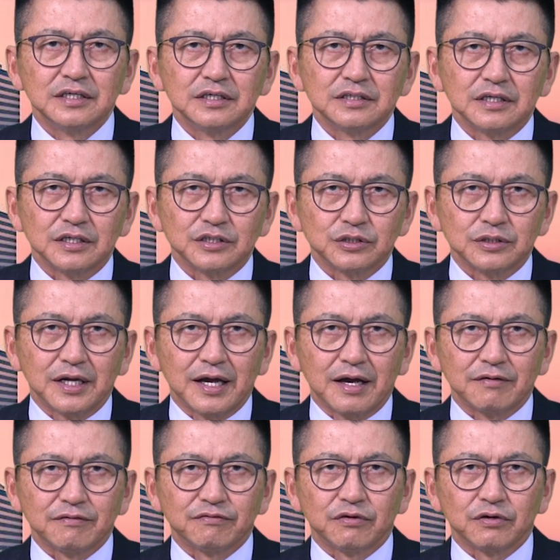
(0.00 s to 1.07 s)
they should
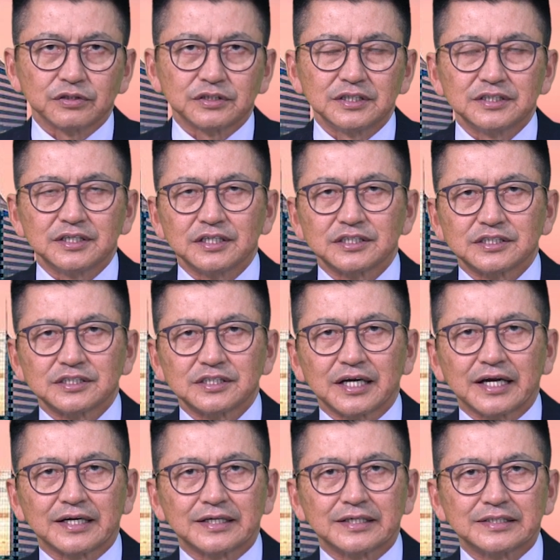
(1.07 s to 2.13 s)
have 14 days
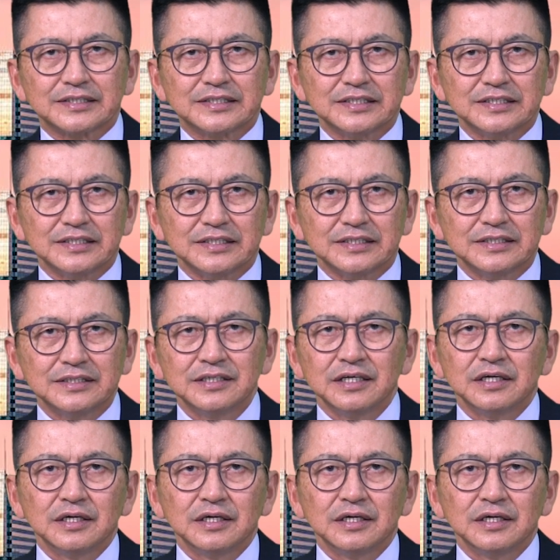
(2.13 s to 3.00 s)
quarantine,